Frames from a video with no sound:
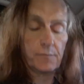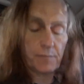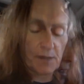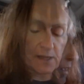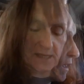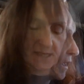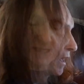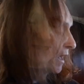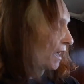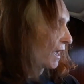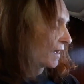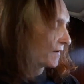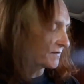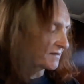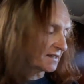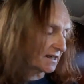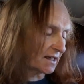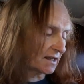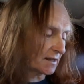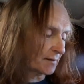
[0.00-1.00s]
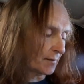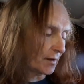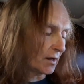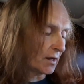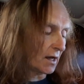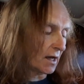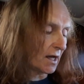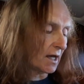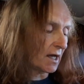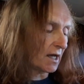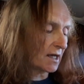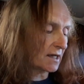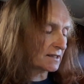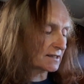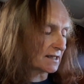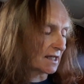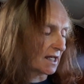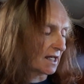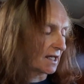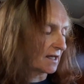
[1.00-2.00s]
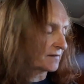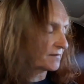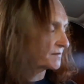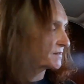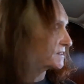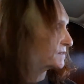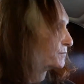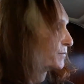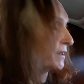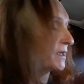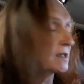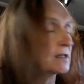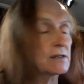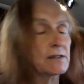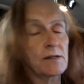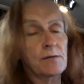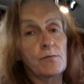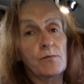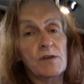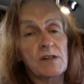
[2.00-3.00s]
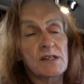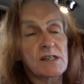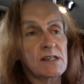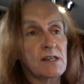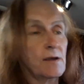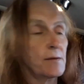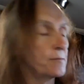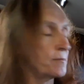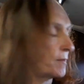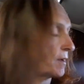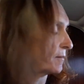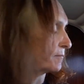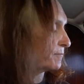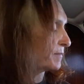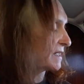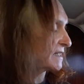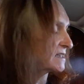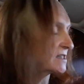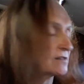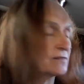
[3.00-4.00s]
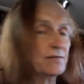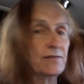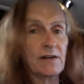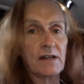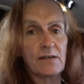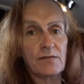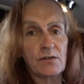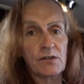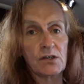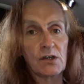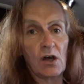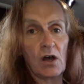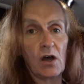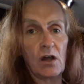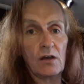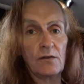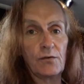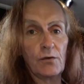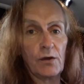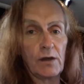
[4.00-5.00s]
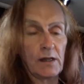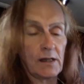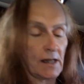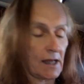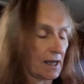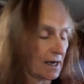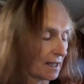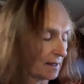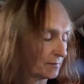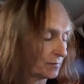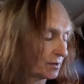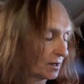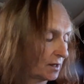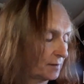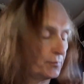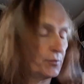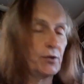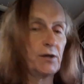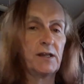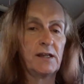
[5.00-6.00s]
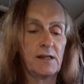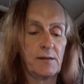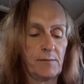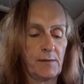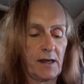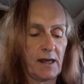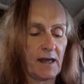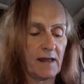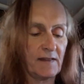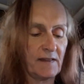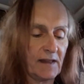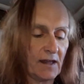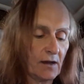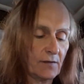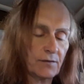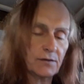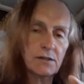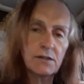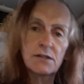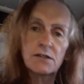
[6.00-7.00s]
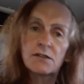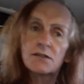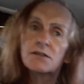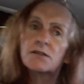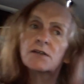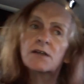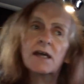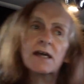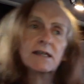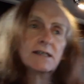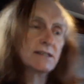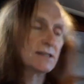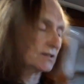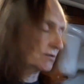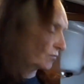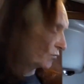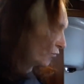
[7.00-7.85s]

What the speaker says: Like I said, I've taken them out and I have sprinkled them with some basil flavoured olive oil. And I'm now putting them in the oven to get